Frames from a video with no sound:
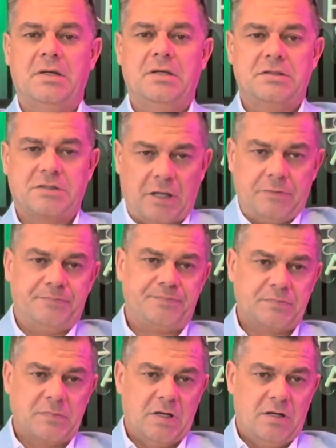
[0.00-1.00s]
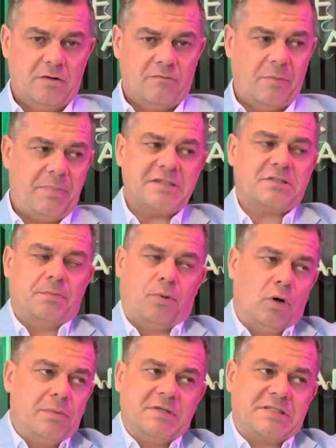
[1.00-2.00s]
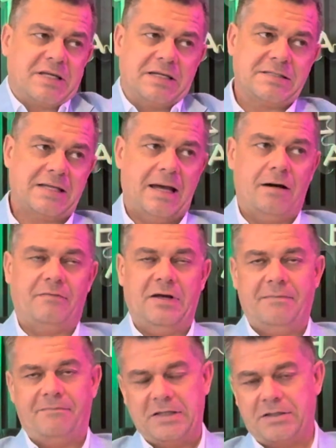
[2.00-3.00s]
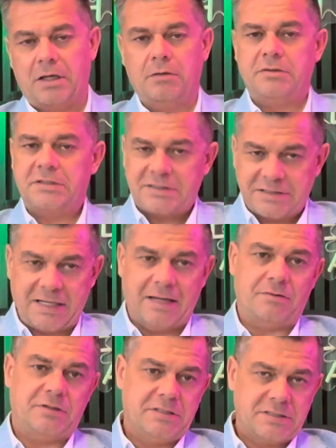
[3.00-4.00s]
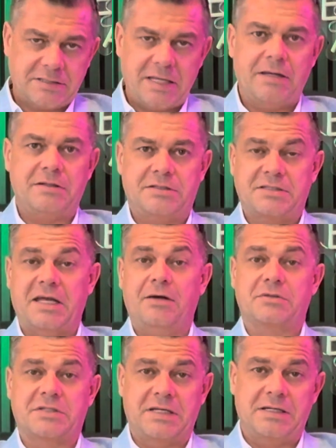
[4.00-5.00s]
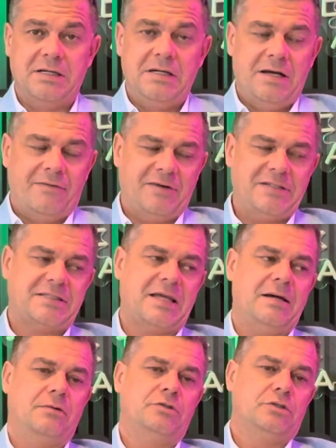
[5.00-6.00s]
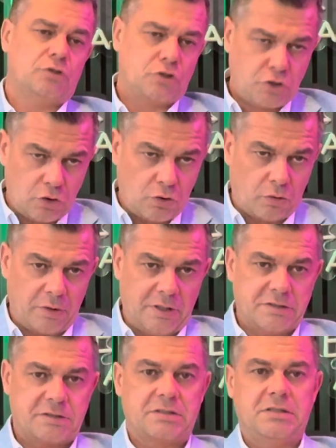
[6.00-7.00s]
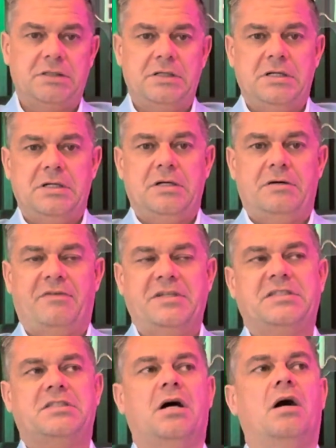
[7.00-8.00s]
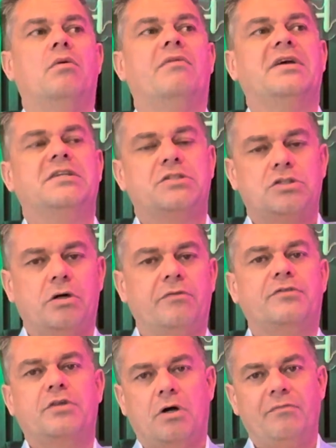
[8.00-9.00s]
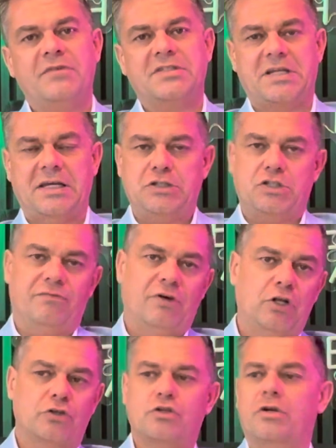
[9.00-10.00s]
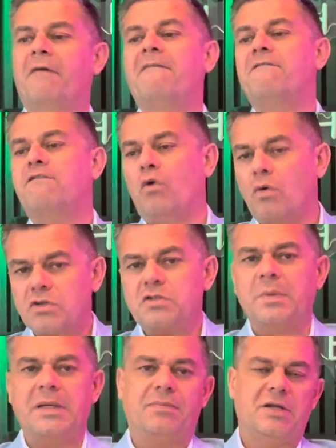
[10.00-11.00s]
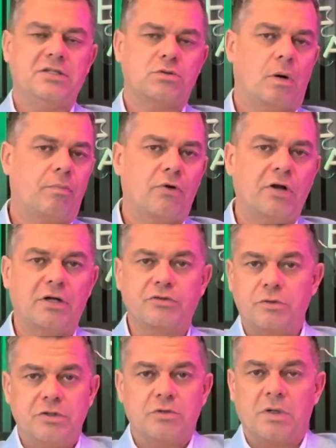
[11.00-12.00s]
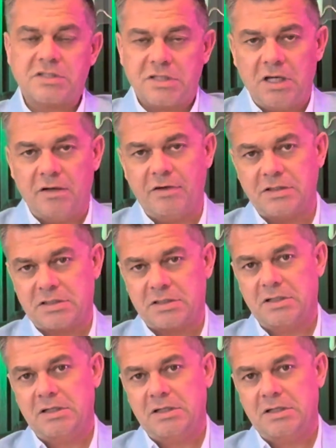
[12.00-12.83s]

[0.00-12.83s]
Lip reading: So, the best appointment setters out there, they don't sound salesy. They sound curious. They start with a soft conversation. They're not trying to force people into our product or into our service.